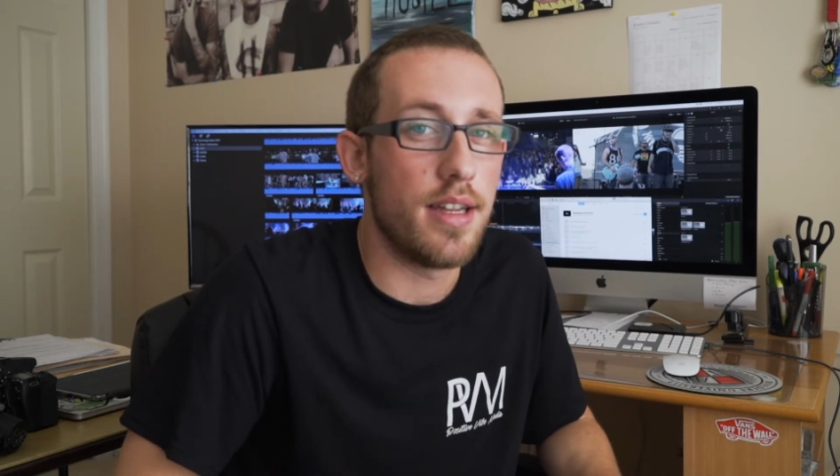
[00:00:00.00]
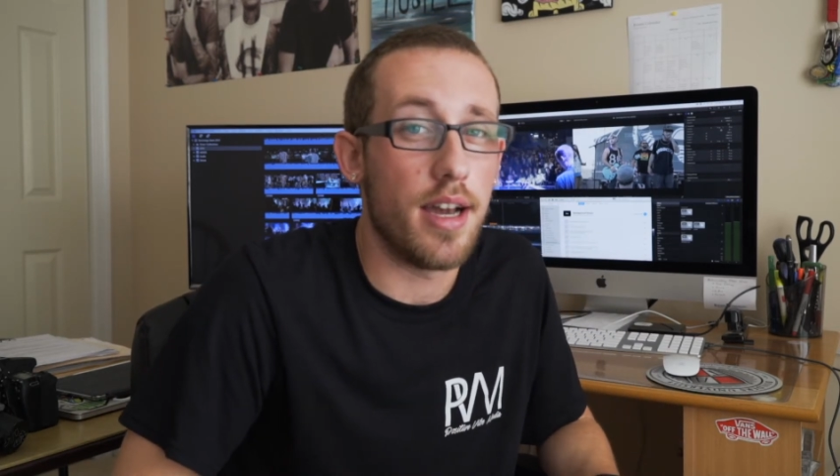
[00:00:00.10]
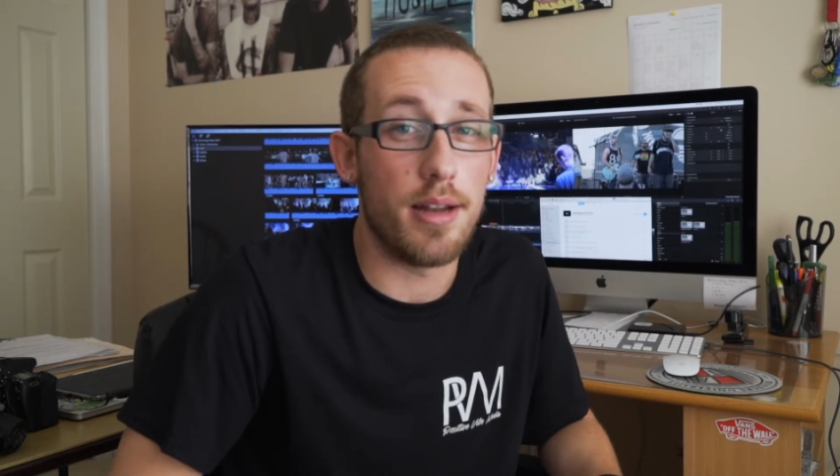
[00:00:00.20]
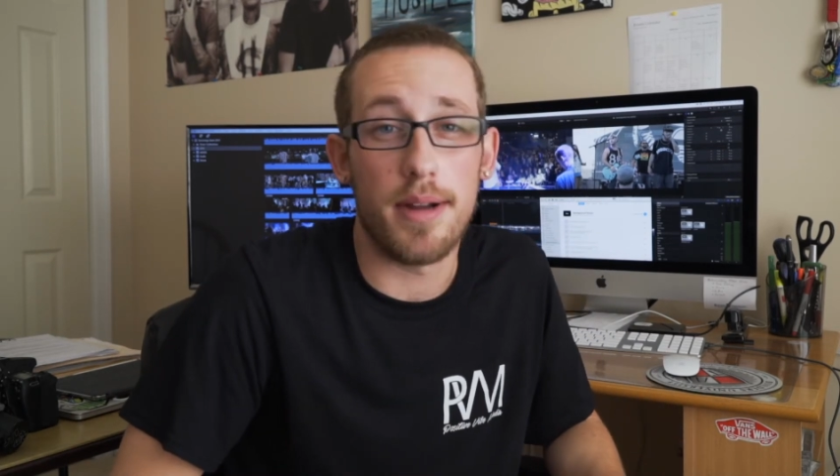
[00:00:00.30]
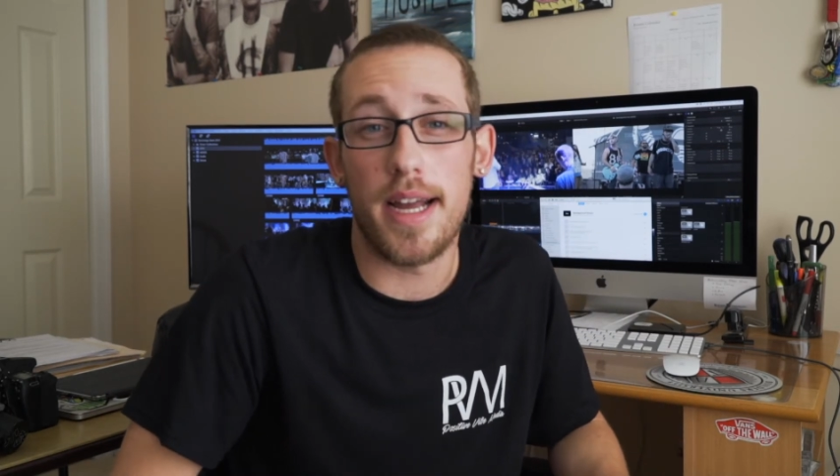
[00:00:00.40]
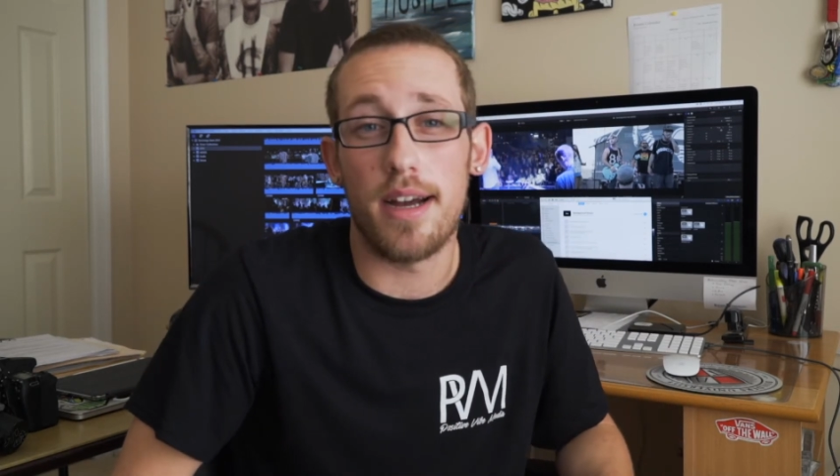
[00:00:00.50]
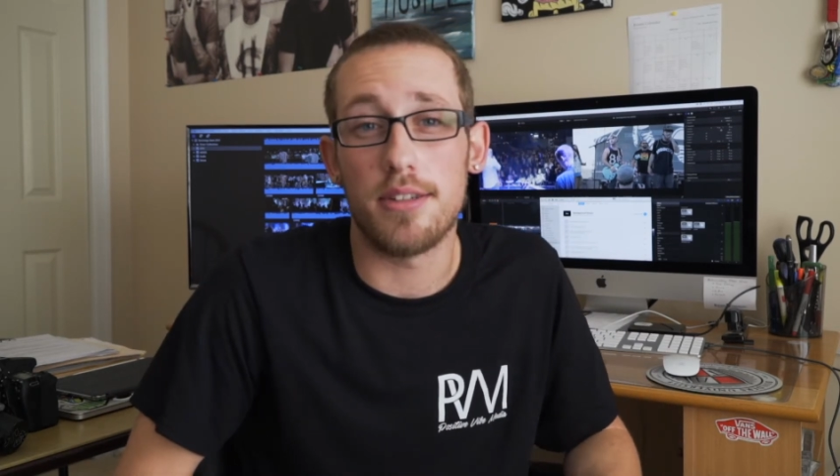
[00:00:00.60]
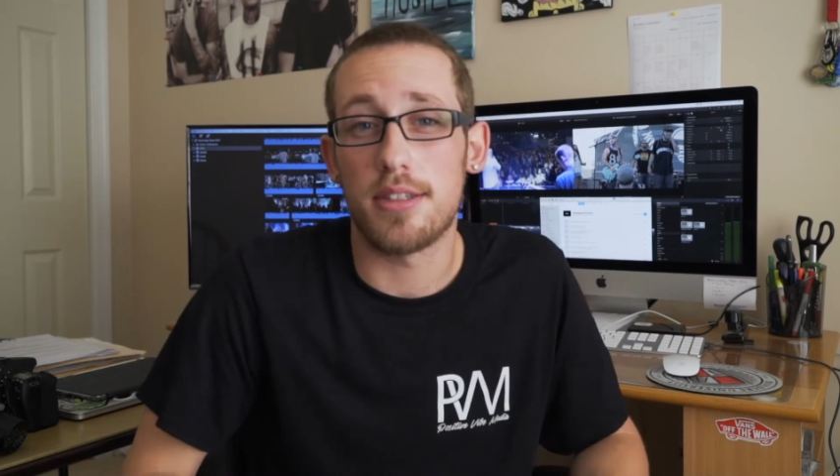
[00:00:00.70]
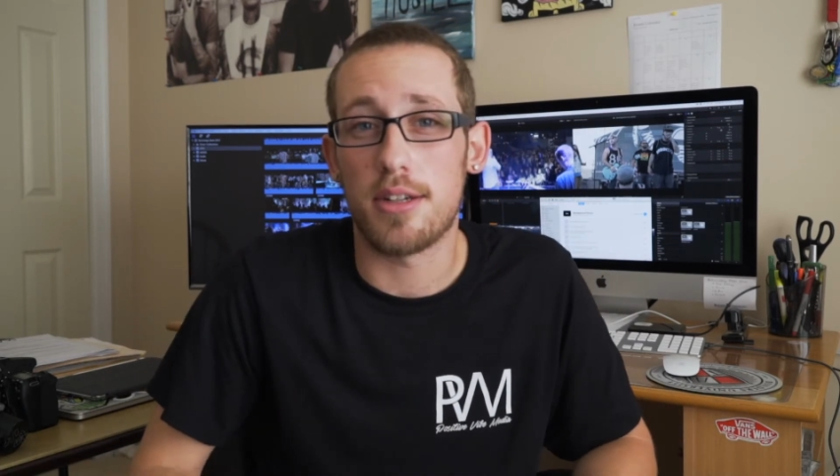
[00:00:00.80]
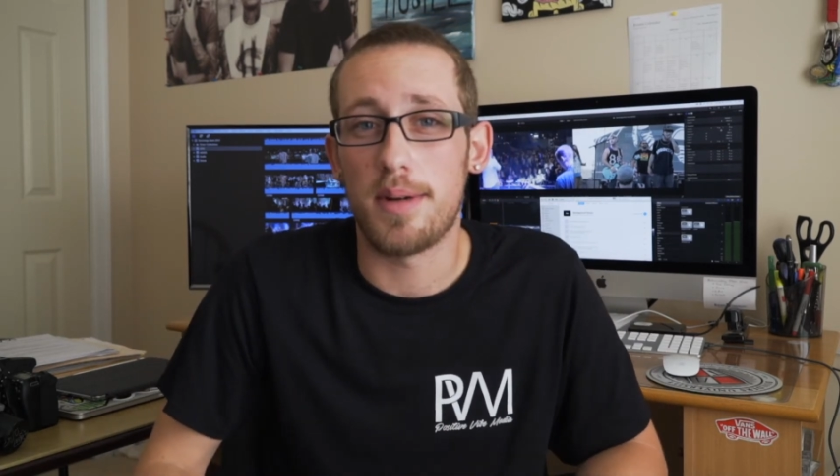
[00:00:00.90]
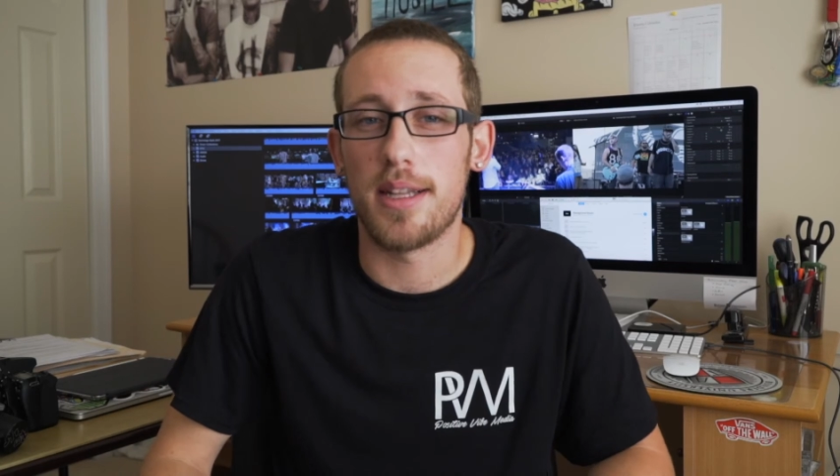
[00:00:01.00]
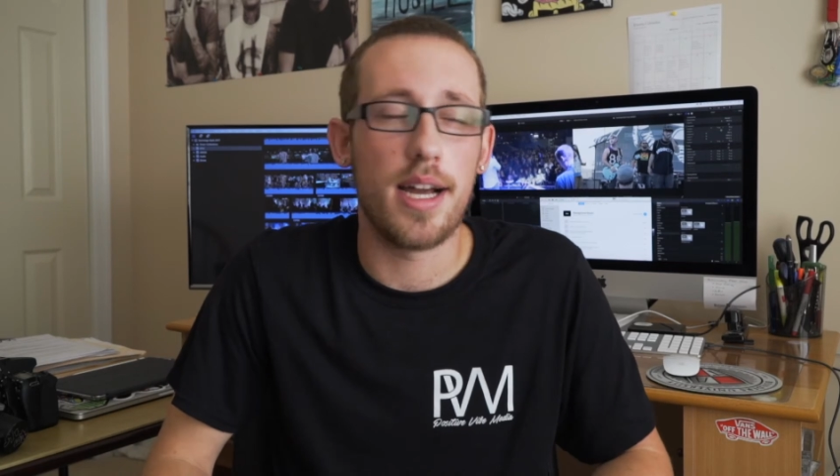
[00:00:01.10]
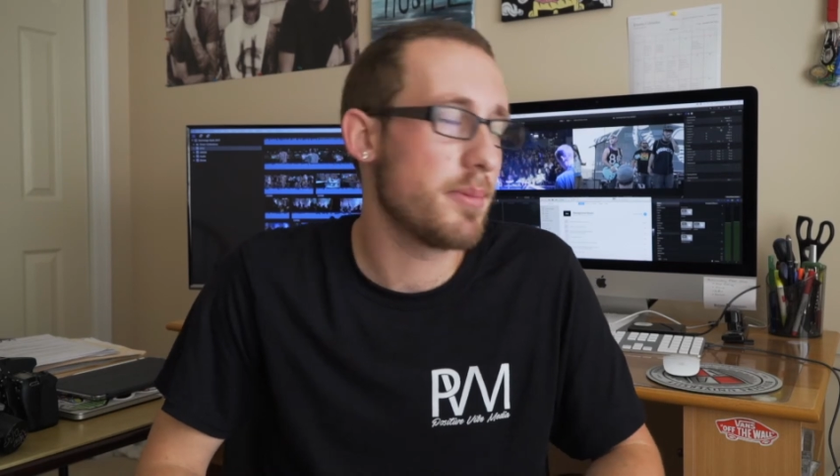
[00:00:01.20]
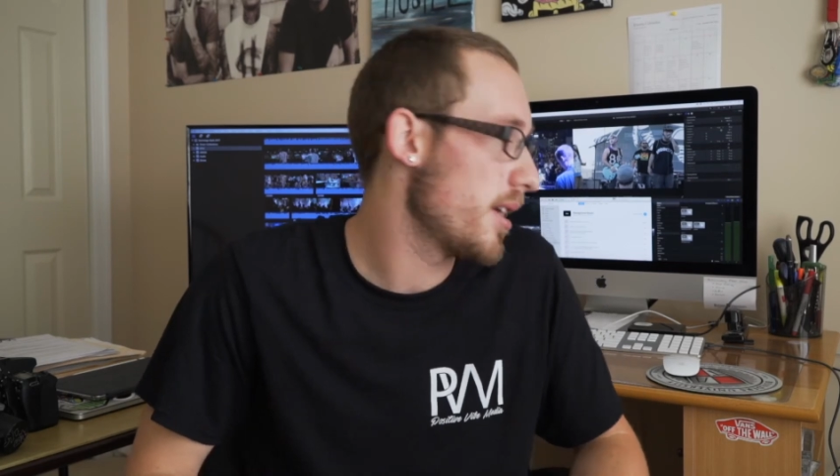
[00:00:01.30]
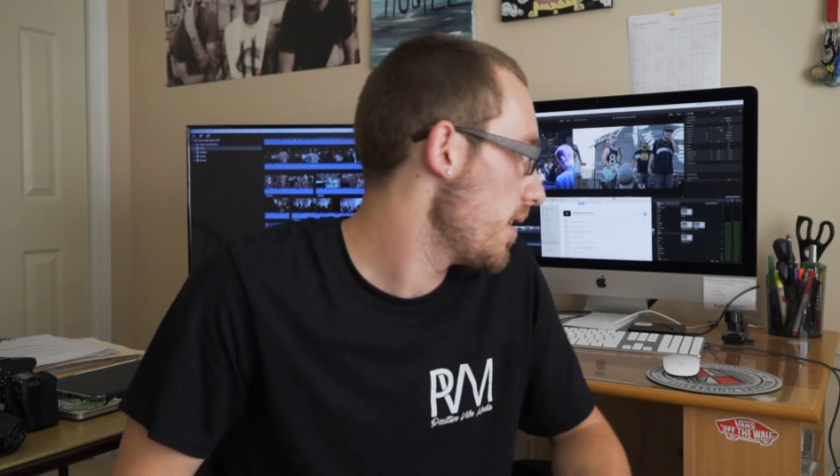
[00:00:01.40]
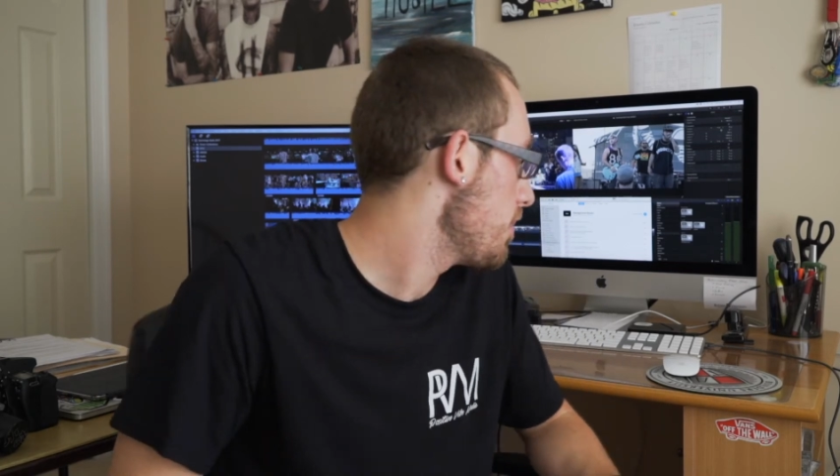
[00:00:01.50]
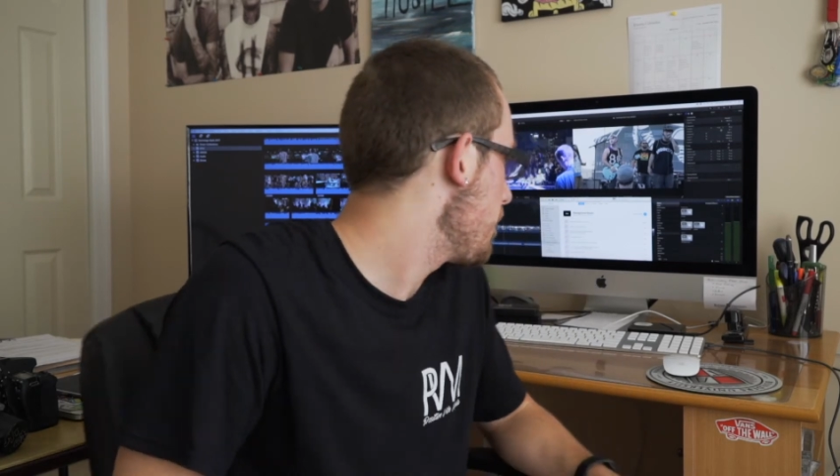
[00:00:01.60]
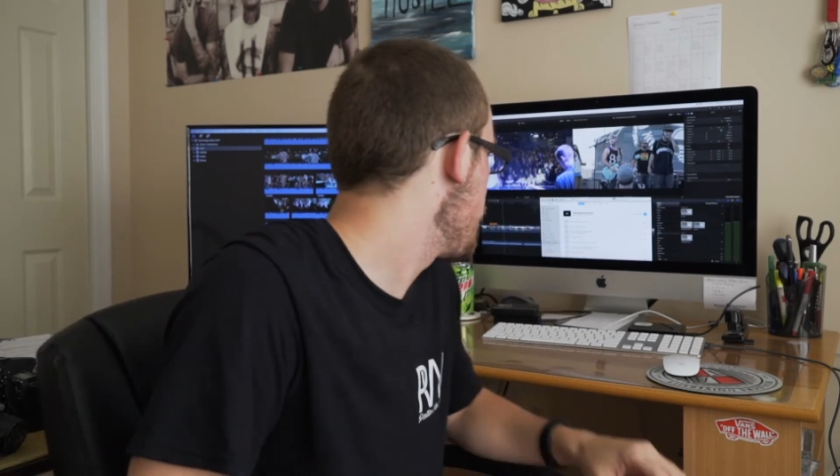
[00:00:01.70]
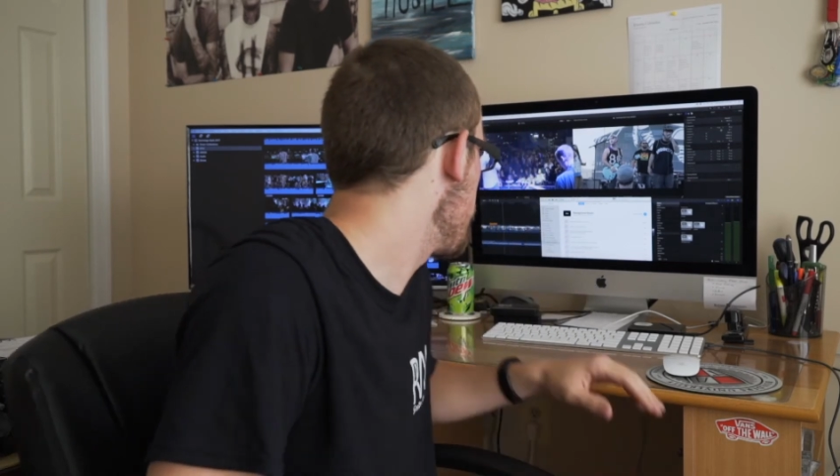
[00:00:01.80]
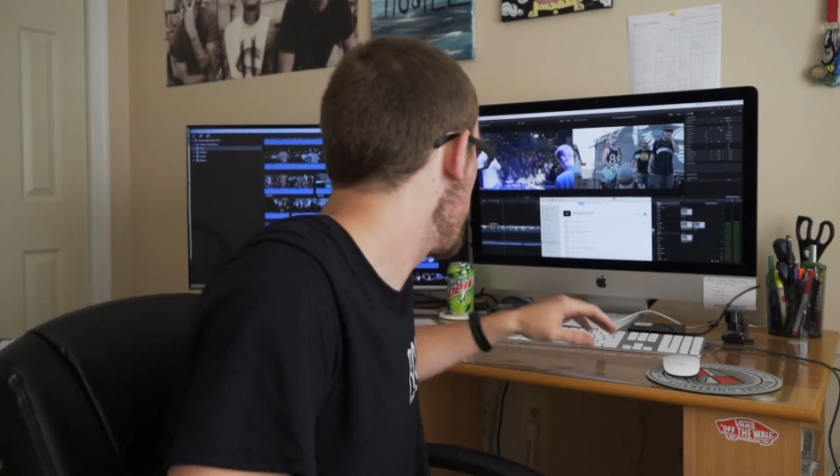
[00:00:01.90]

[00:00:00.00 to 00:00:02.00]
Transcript: not at my house, just on my laptop,